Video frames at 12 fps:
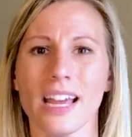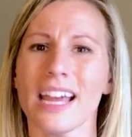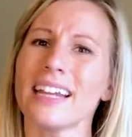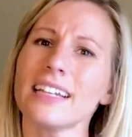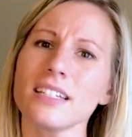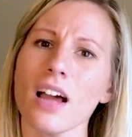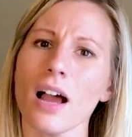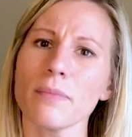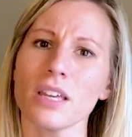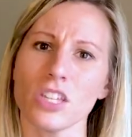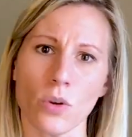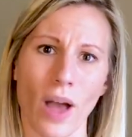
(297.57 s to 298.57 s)
anytime
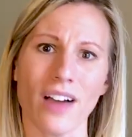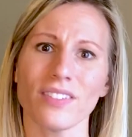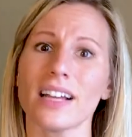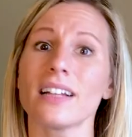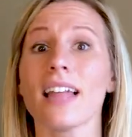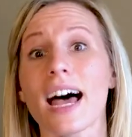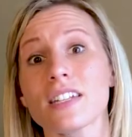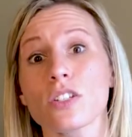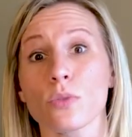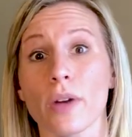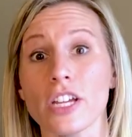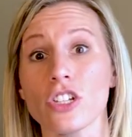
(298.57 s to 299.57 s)
that you have like a
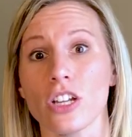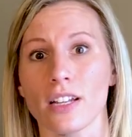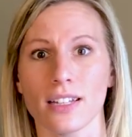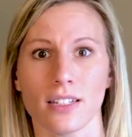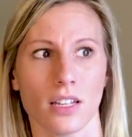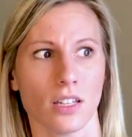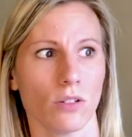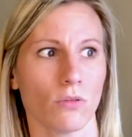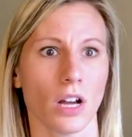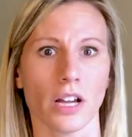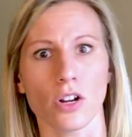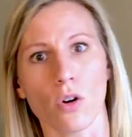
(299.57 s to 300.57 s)
laceration, let's say you
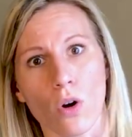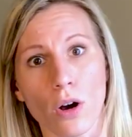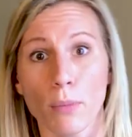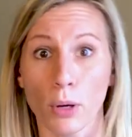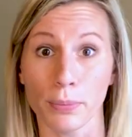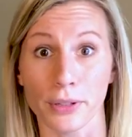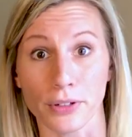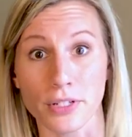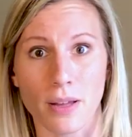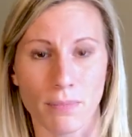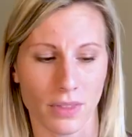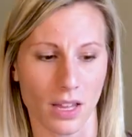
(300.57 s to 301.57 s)
cut your arm open or
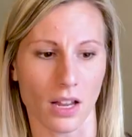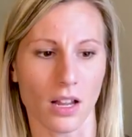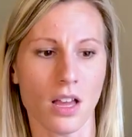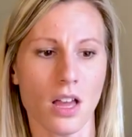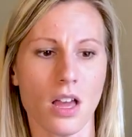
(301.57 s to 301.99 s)
something,